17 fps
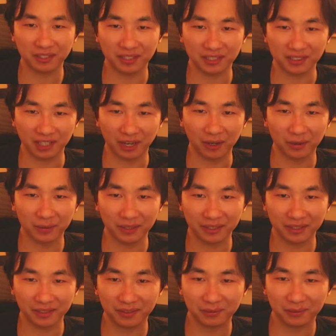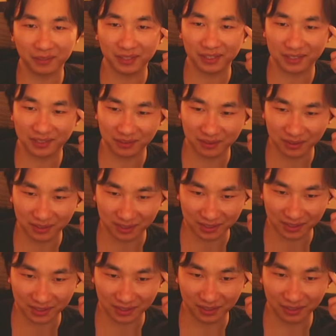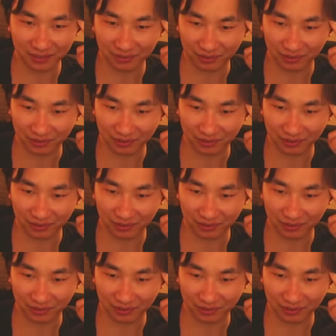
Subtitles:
a dire wing here, wouldn't they just lose the sneaky for